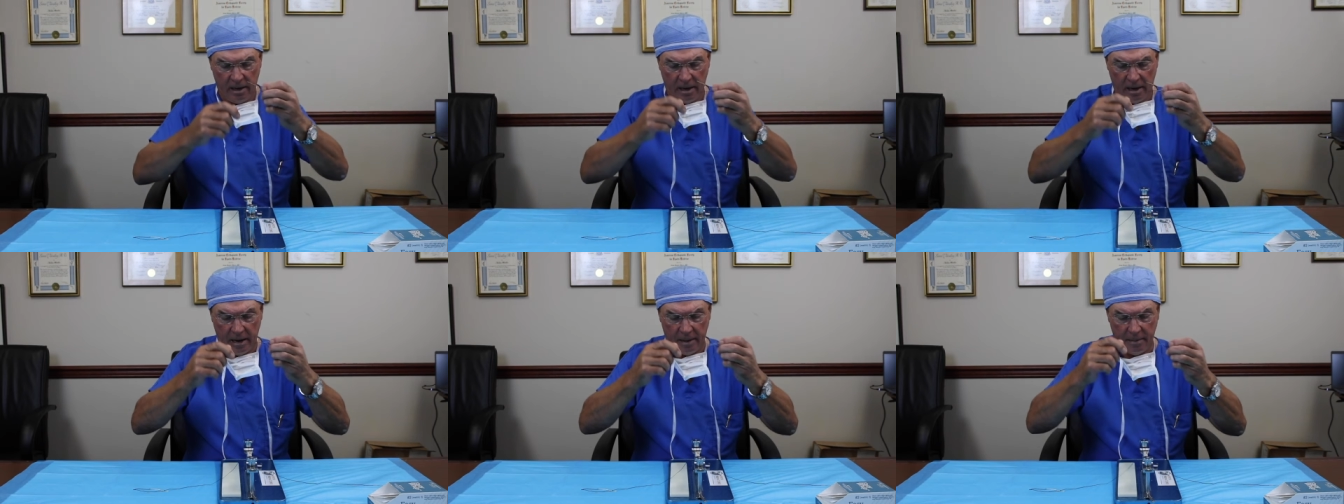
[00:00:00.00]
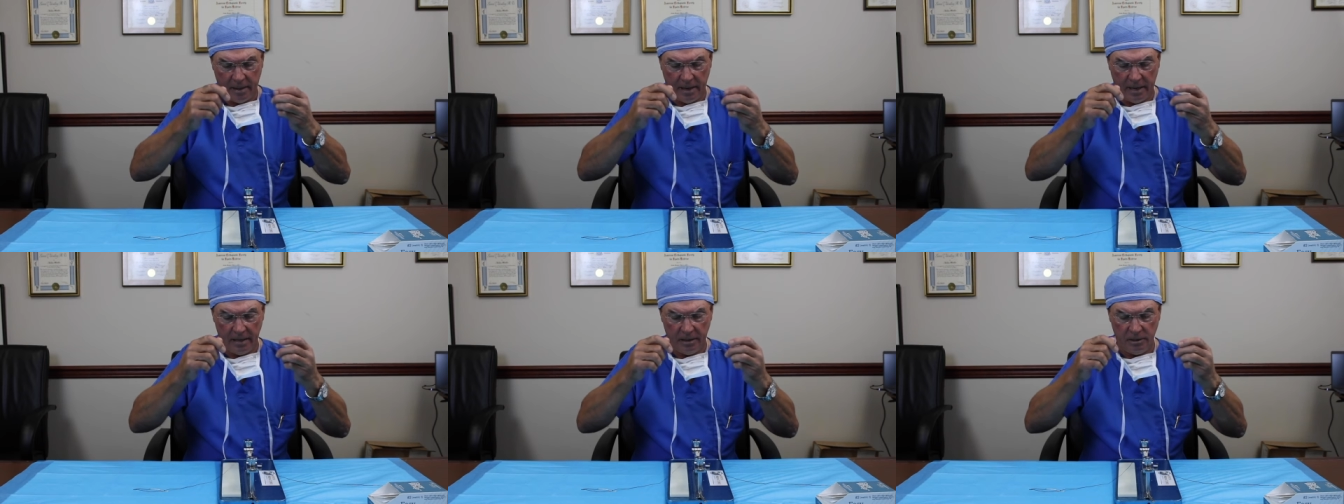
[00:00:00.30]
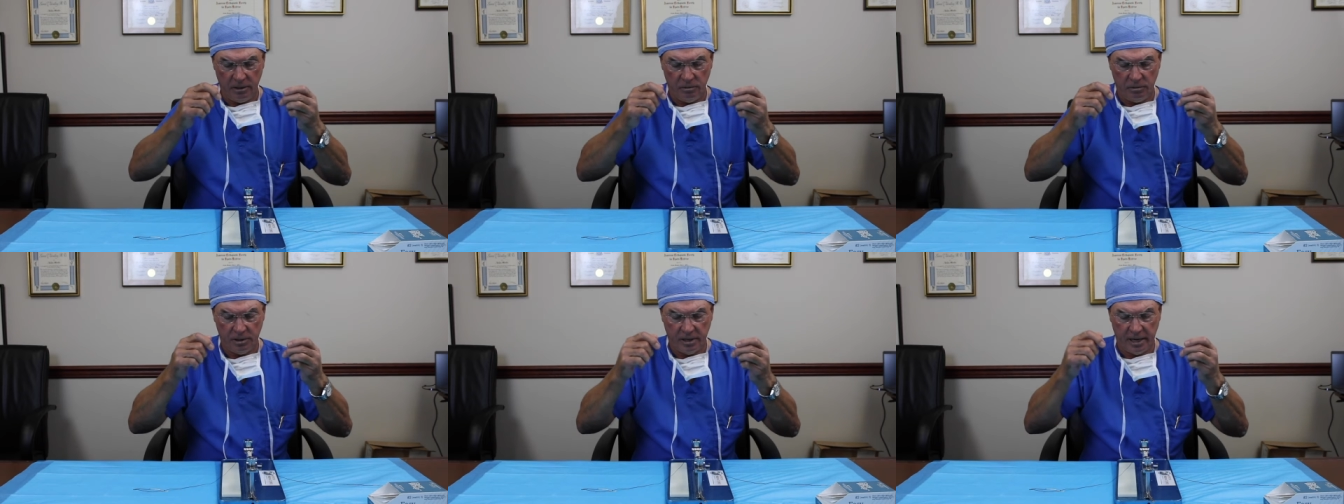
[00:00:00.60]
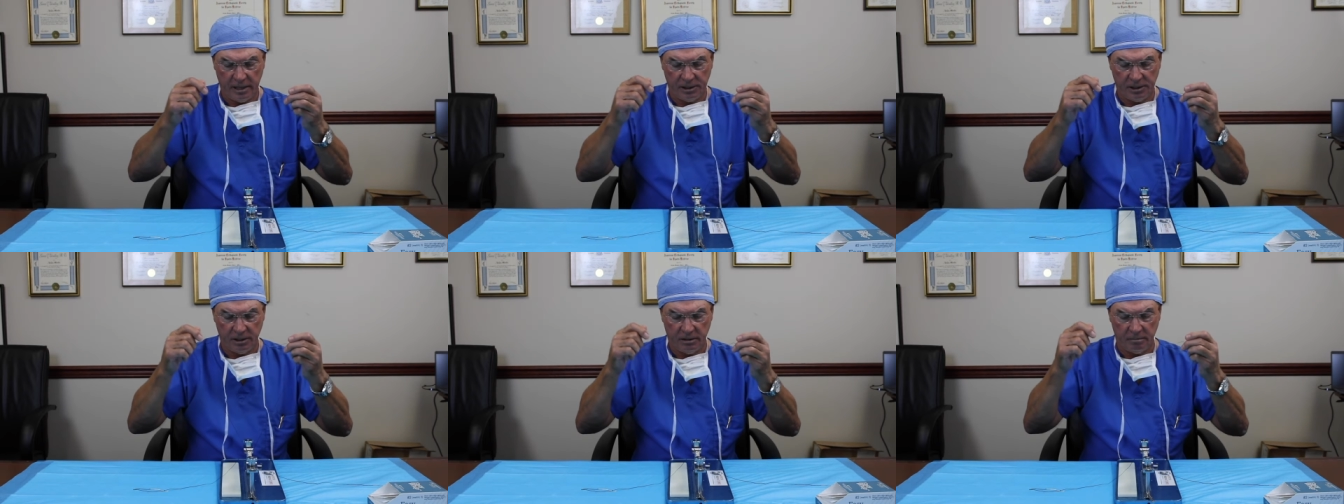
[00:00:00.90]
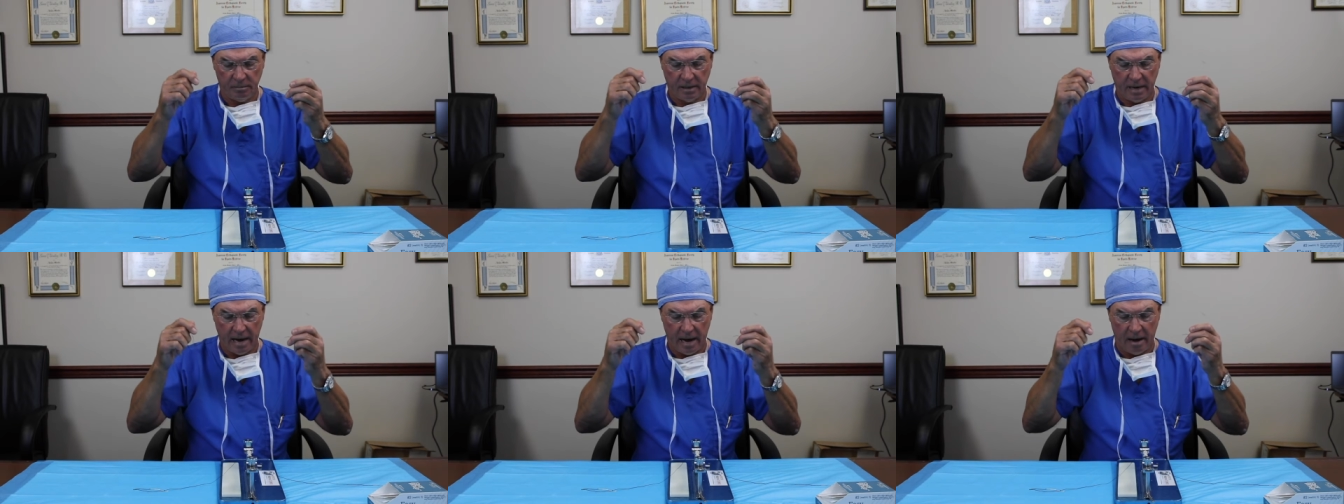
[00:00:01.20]
And then you tension them
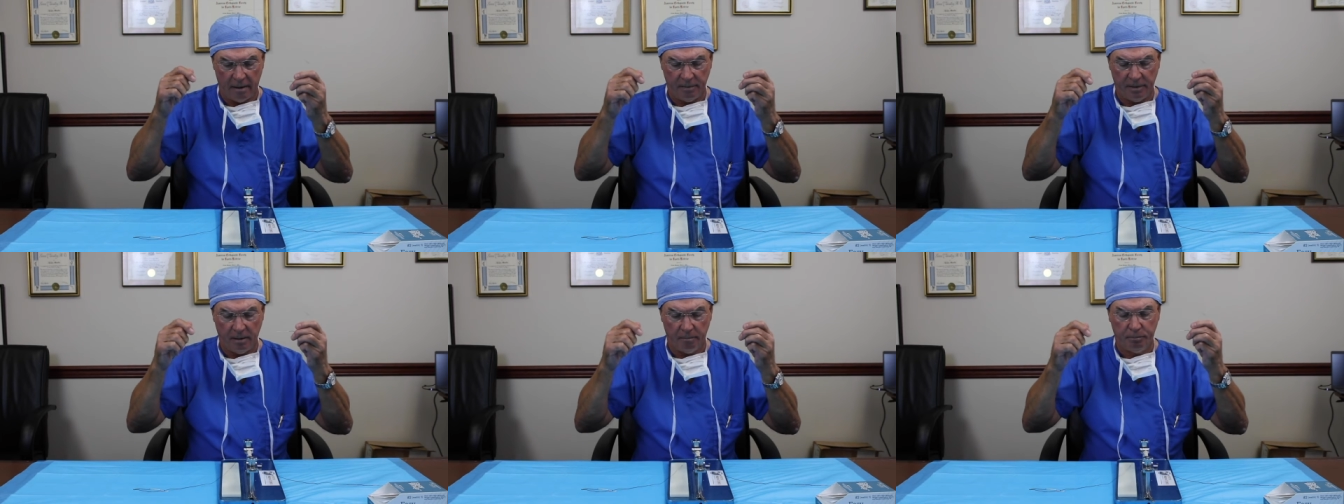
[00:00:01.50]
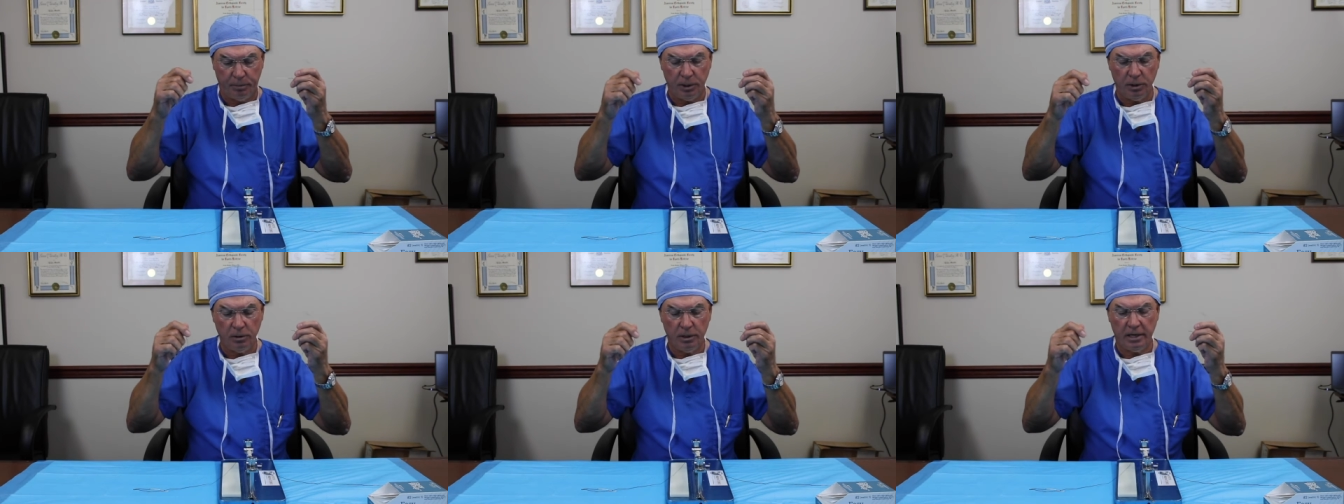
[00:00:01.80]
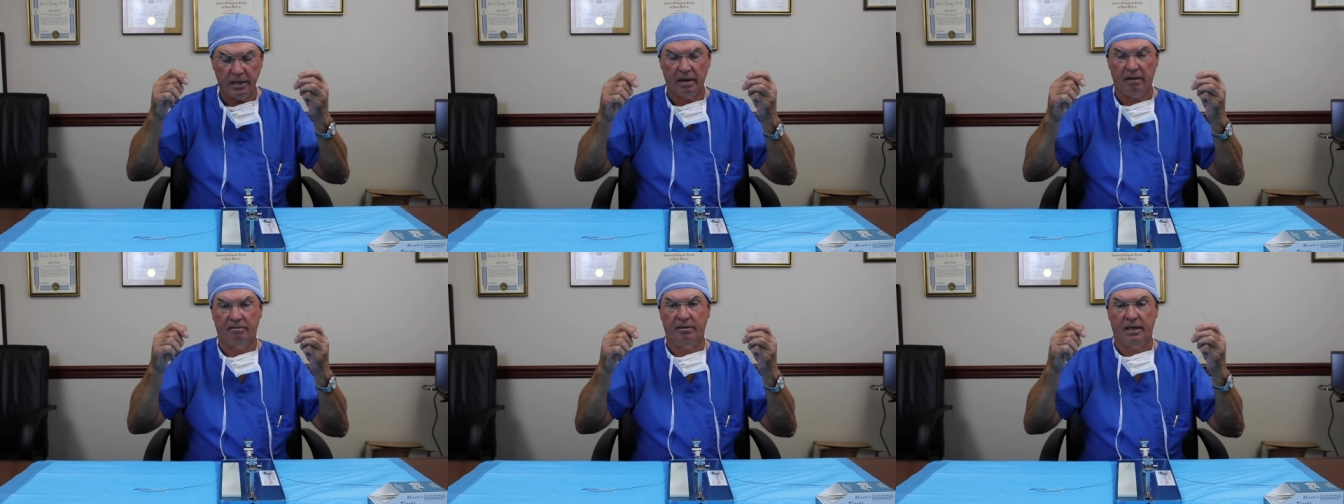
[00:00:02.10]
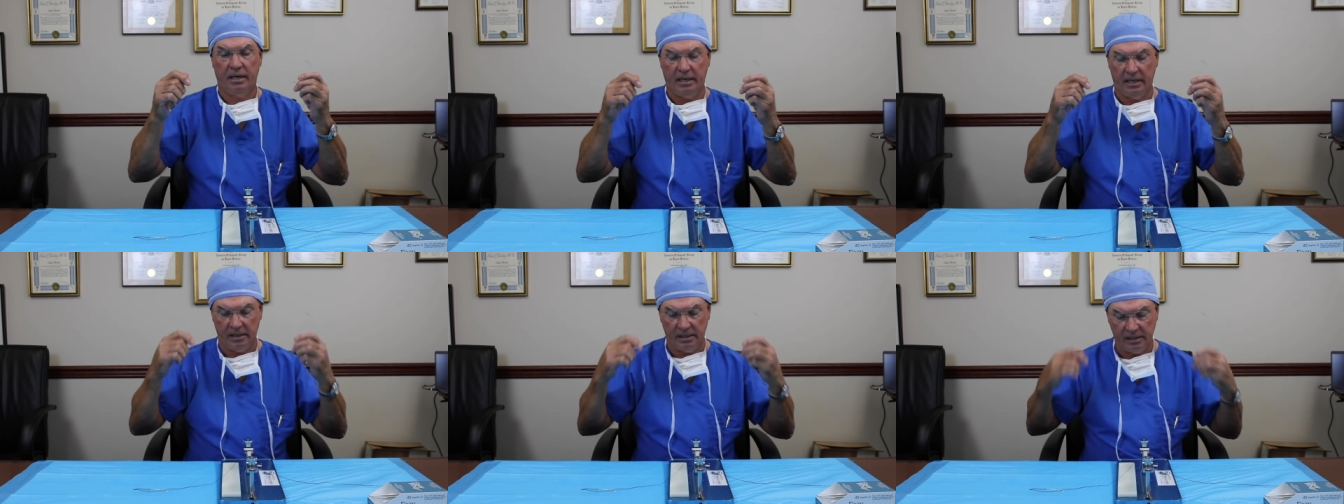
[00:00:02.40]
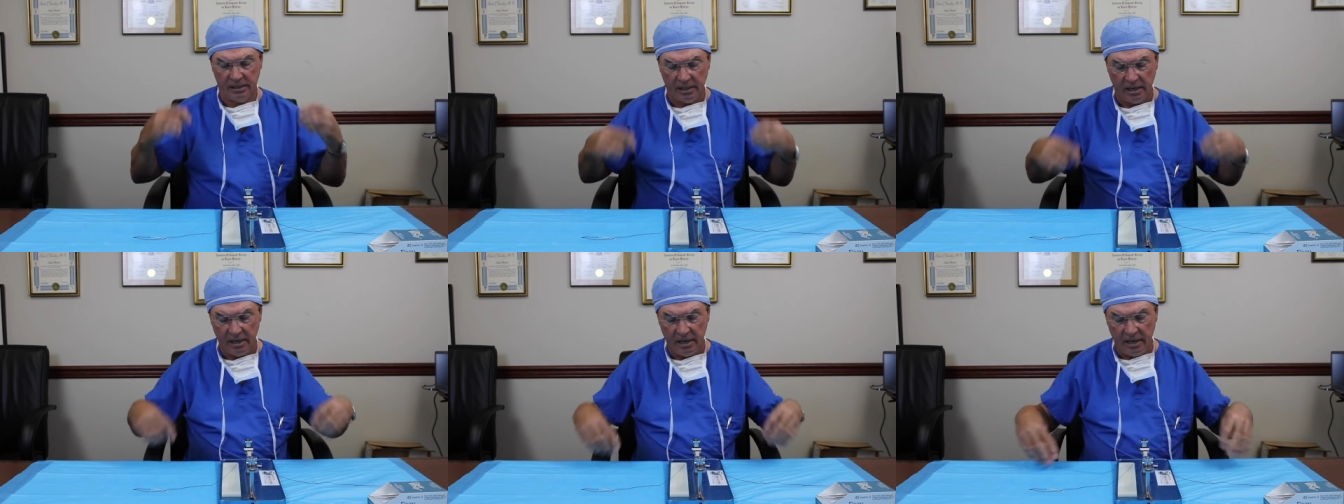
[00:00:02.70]
down. The beauty of it
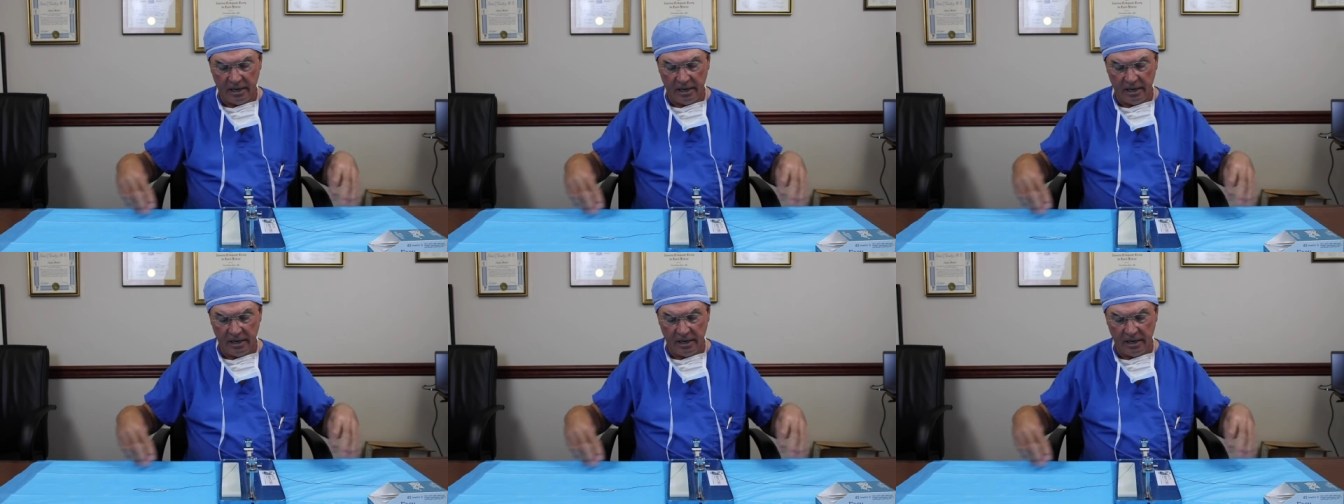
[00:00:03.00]
is